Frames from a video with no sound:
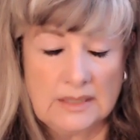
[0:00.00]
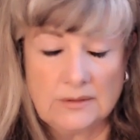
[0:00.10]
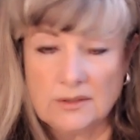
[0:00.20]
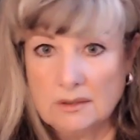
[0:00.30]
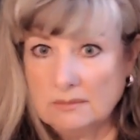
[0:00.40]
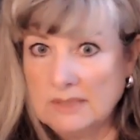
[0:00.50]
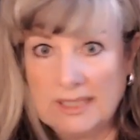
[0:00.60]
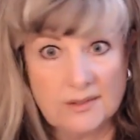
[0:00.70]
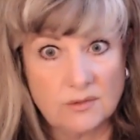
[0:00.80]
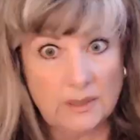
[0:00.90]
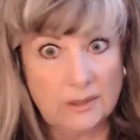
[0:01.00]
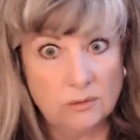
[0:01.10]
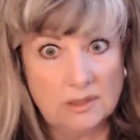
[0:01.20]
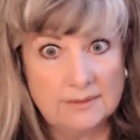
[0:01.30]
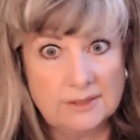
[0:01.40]
So yes, we
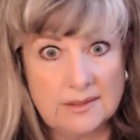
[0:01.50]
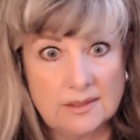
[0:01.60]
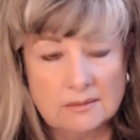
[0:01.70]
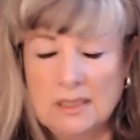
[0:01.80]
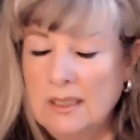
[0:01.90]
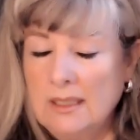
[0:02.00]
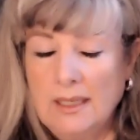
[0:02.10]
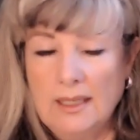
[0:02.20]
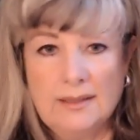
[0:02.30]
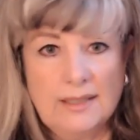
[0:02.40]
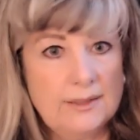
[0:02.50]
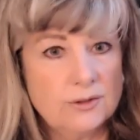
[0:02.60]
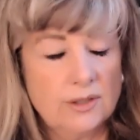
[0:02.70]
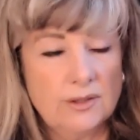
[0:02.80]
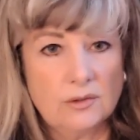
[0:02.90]
all love it. And
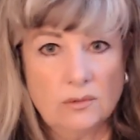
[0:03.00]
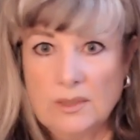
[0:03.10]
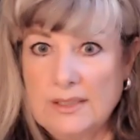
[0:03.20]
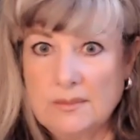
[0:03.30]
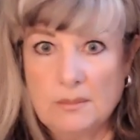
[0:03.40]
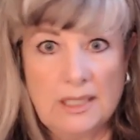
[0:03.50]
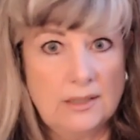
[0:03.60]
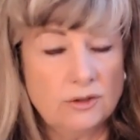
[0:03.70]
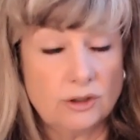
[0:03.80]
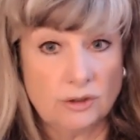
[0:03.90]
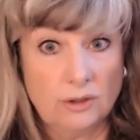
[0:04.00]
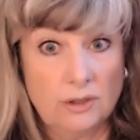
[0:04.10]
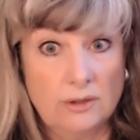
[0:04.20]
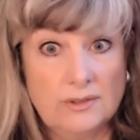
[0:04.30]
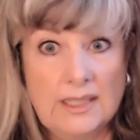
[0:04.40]
nature has always made
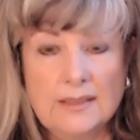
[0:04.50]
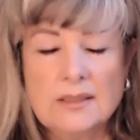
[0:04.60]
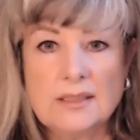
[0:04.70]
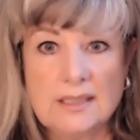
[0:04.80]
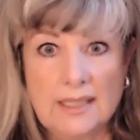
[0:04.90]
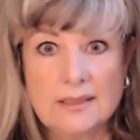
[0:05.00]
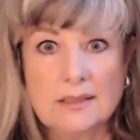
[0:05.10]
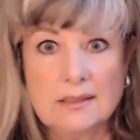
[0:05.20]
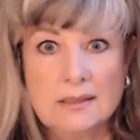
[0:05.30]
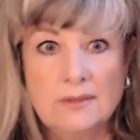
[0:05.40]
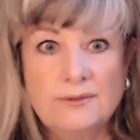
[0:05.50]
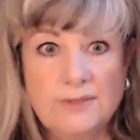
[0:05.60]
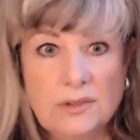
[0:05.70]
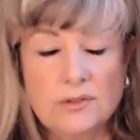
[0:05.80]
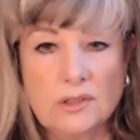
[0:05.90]
sure that sex
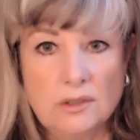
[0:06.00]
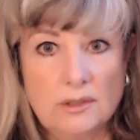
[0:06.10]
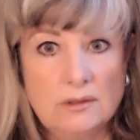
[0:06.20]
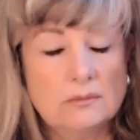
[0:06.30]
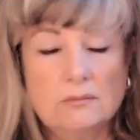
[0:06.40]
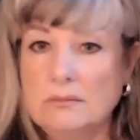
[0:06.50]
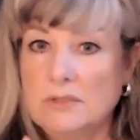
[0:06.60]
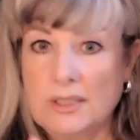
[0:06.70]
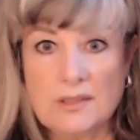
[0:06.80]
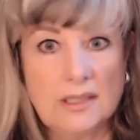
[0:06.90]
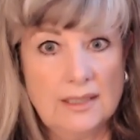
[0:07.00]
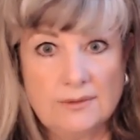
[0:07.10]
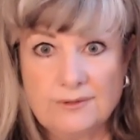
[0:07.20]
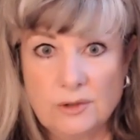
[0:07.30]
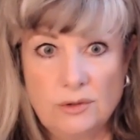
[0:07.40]
feels good, just like
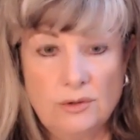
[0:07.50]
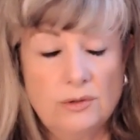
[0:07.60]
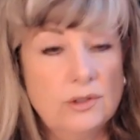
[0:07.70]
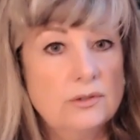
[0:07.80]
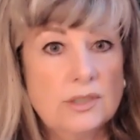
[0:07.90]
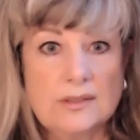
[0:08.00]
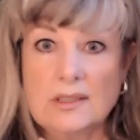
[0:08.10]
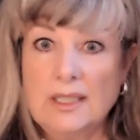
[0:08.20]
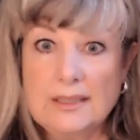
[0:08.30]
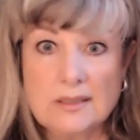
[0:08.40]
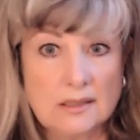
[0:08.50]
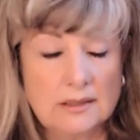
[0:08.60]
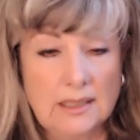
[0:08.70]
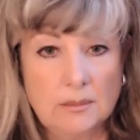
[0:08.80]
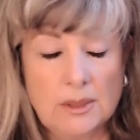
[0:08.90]
food, just like
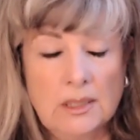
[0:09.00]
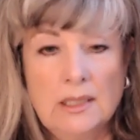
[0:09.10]
sleep,